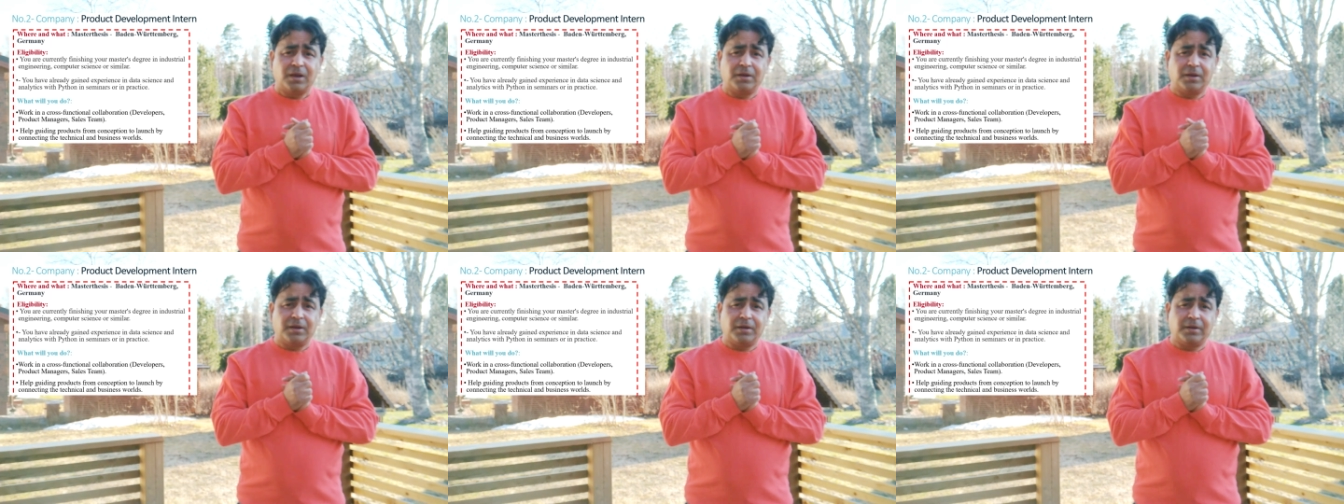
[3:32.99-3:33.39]

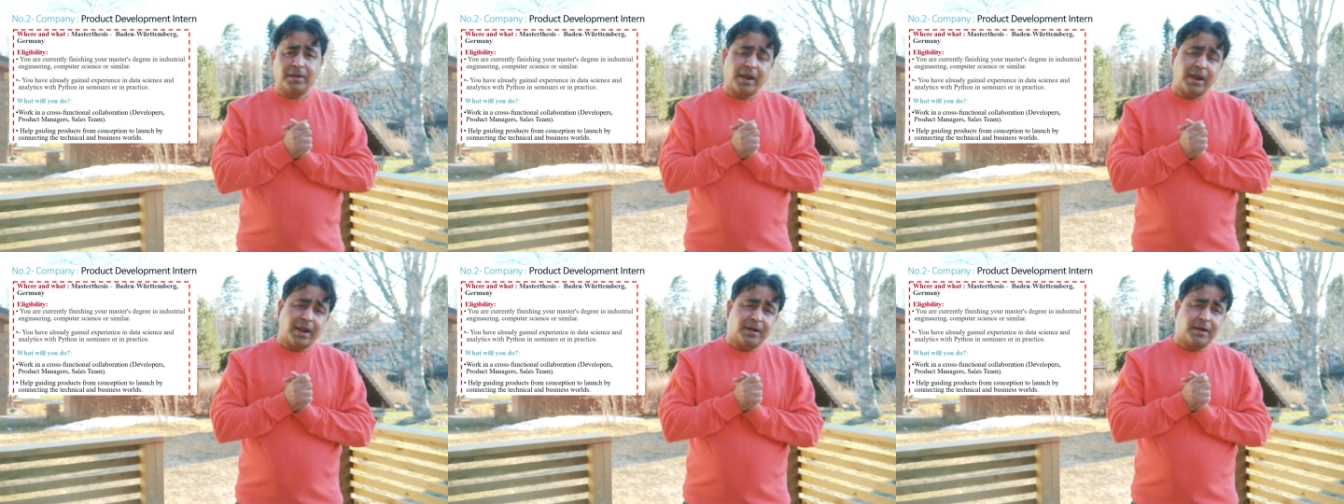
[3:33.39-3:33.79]

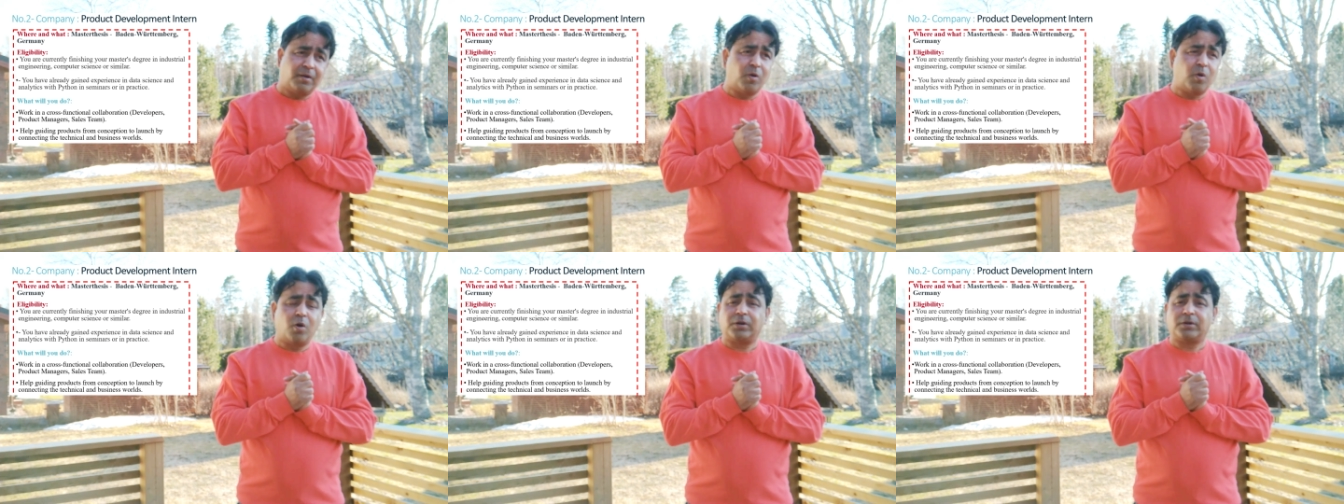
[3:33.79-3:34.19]

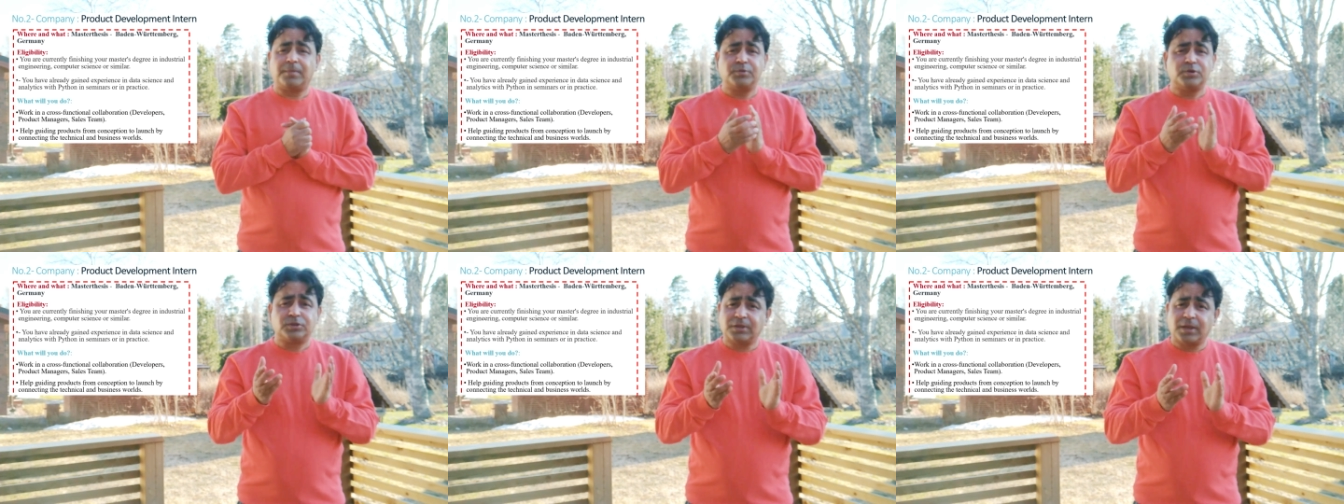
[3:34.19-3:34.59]
or
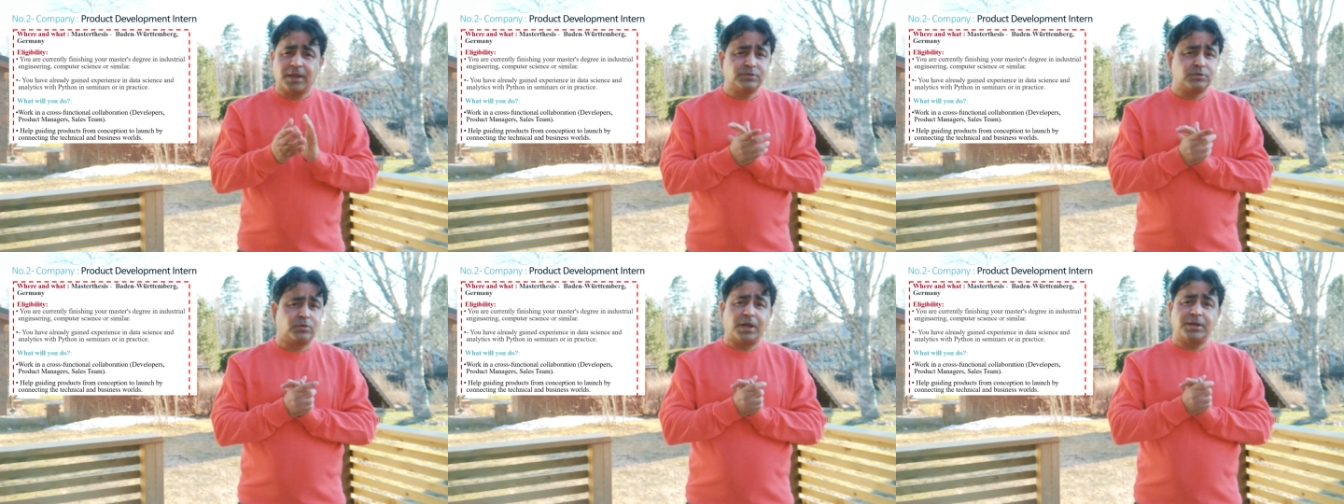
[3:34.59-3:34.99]
computer
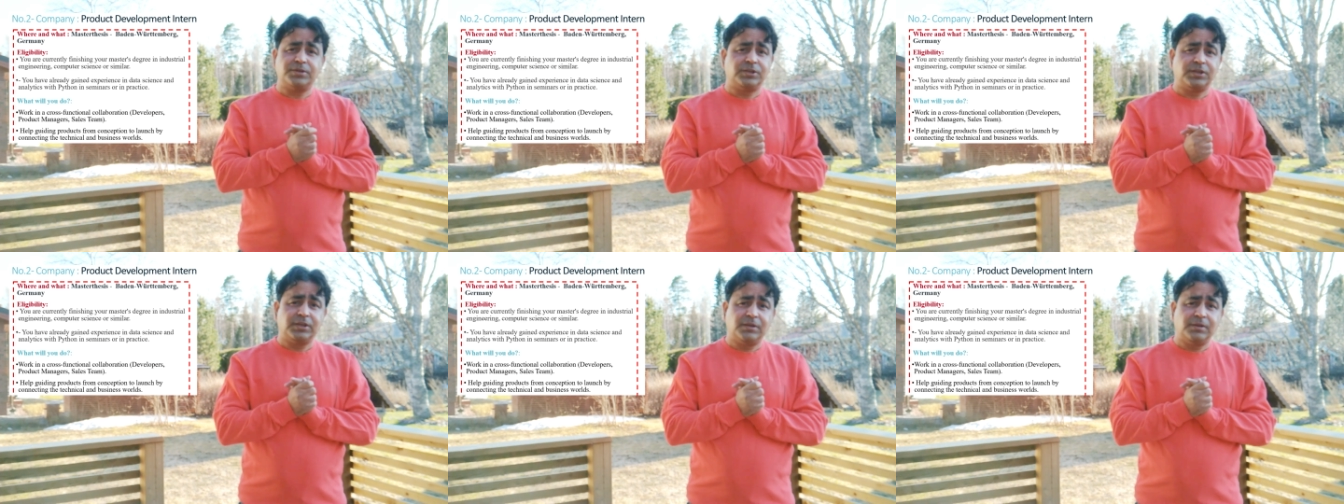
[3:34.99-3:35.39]
science or
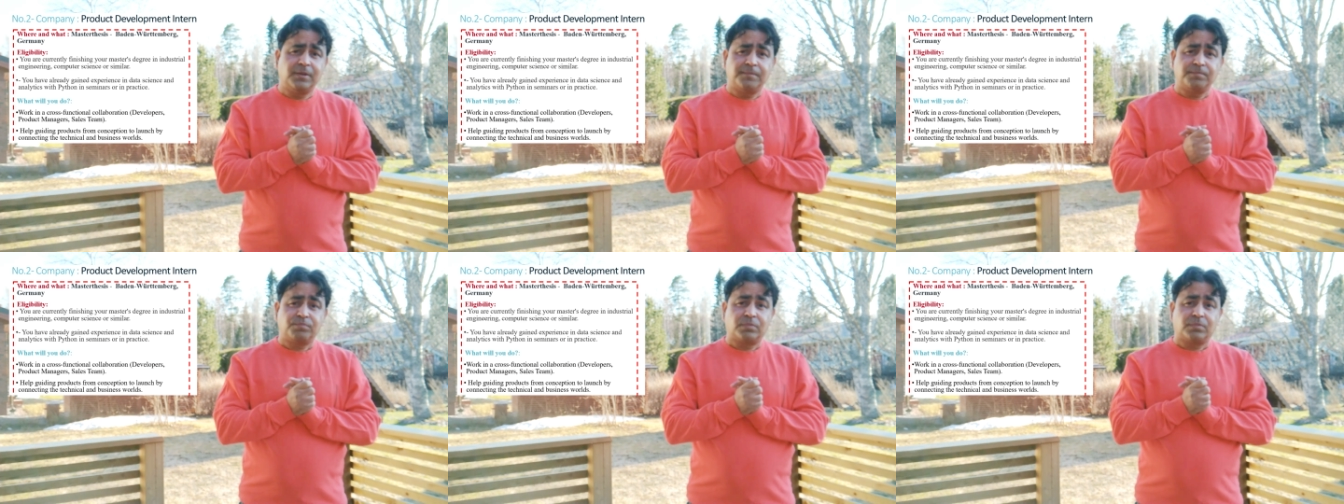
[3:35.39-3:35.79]
IT
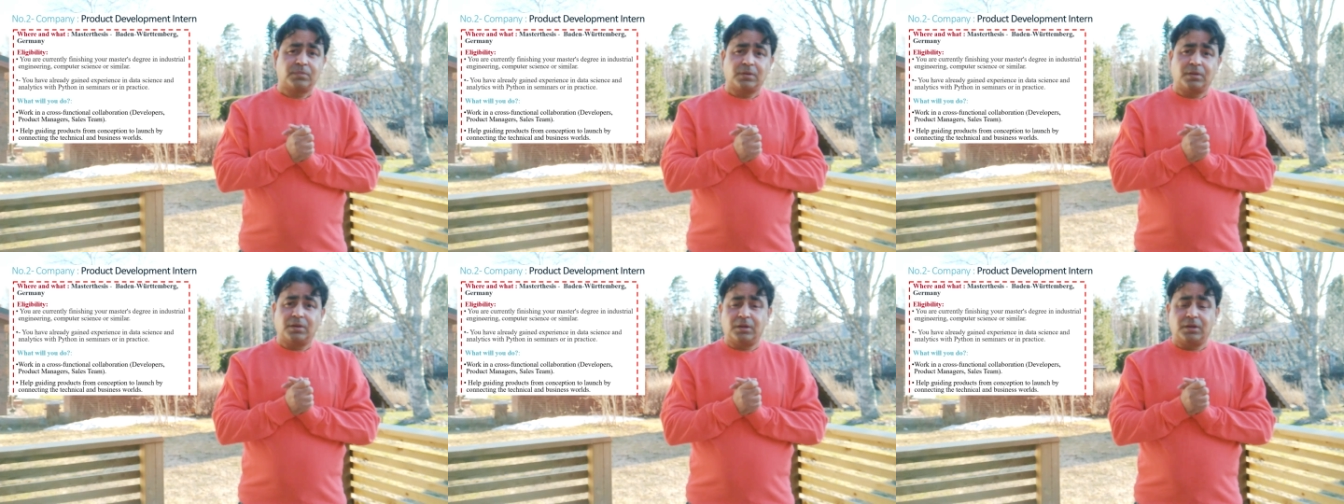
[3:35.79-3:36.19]

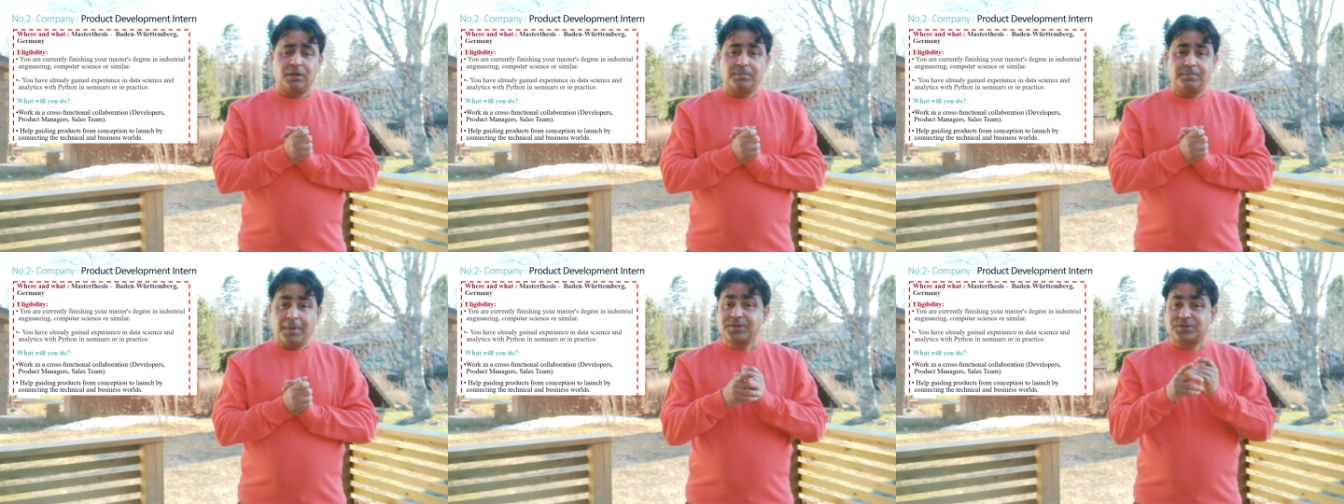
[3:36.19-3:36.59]

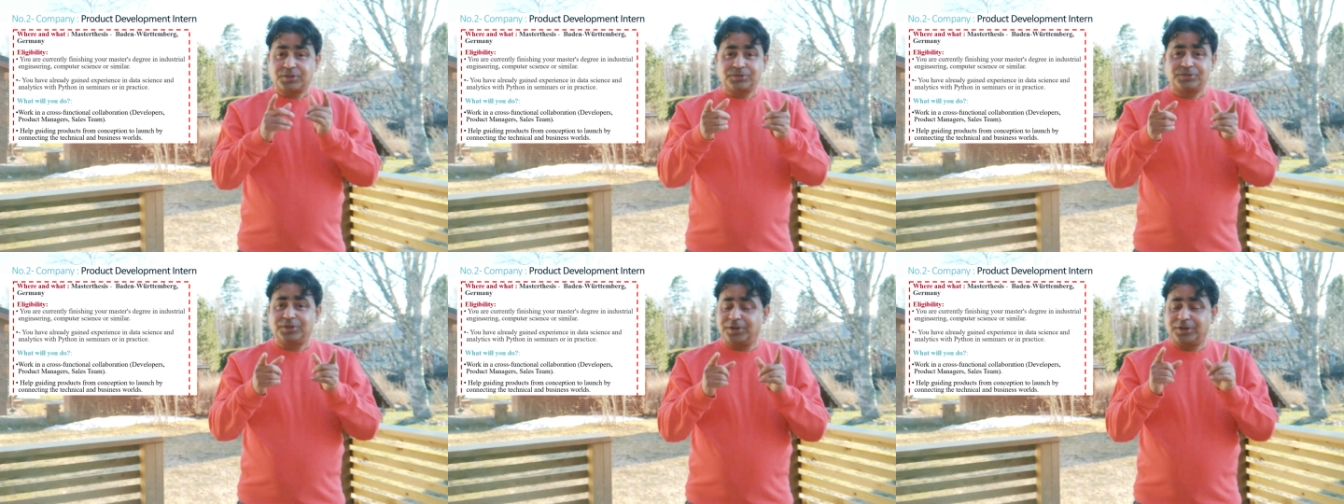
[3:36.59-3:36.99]

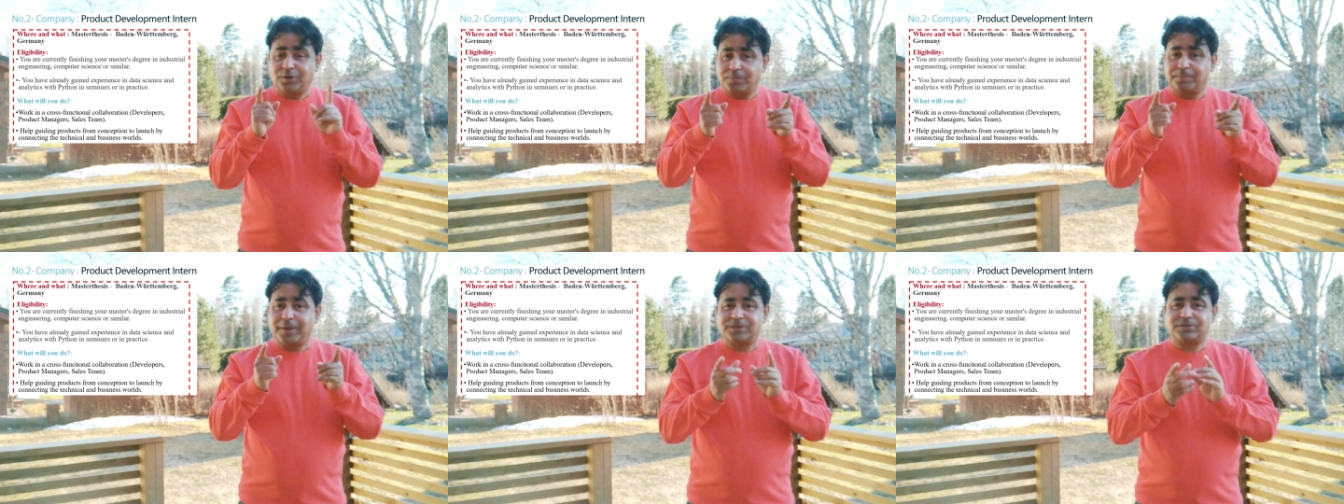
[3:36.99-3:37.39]
master's degree,
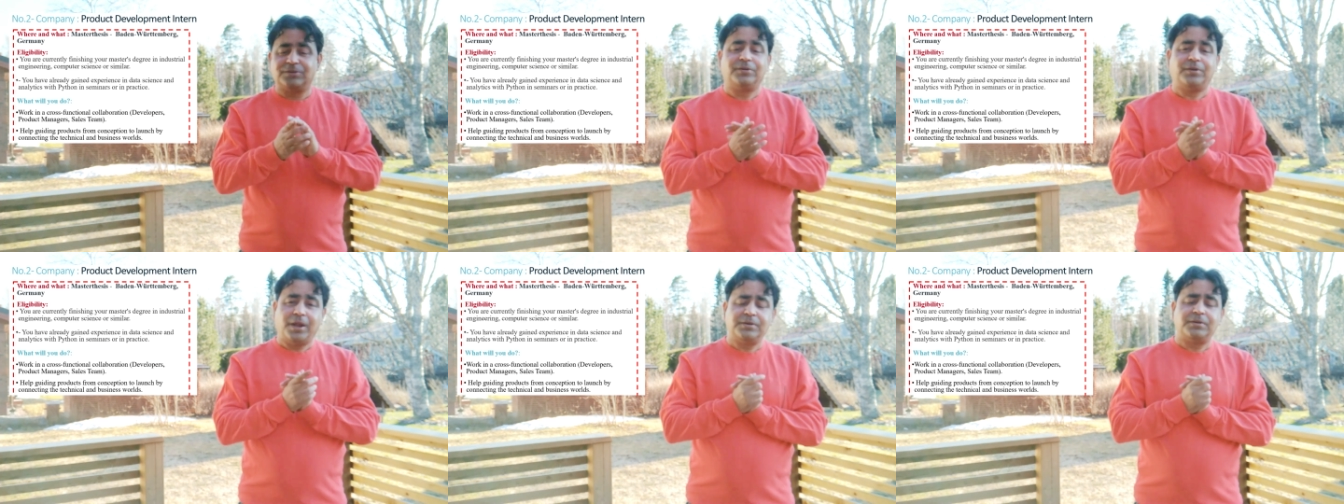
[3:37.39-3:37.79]
not
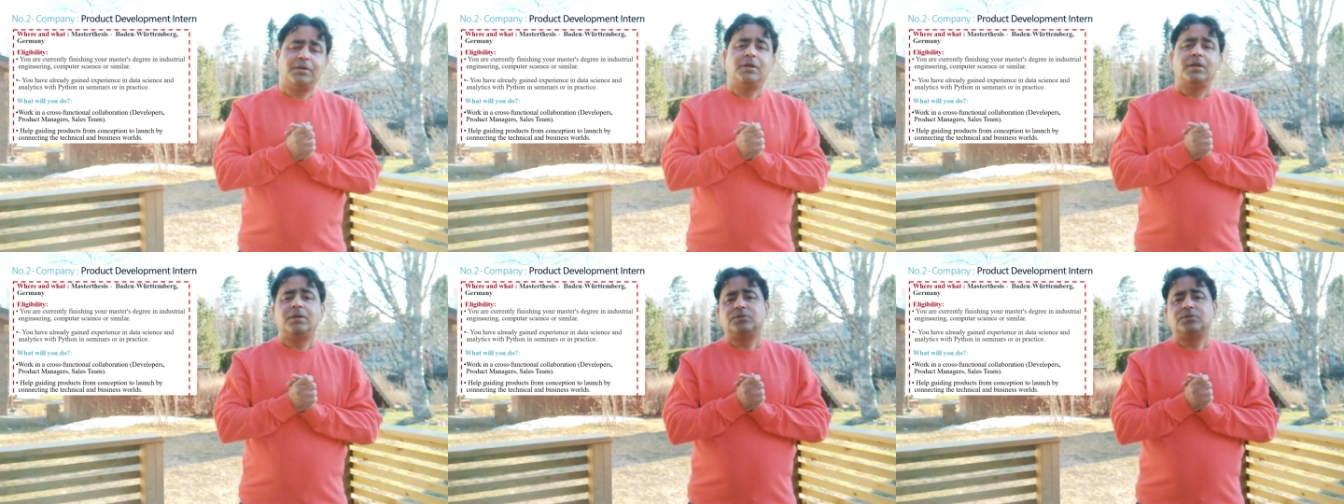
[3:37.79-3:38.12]
bachelor, right?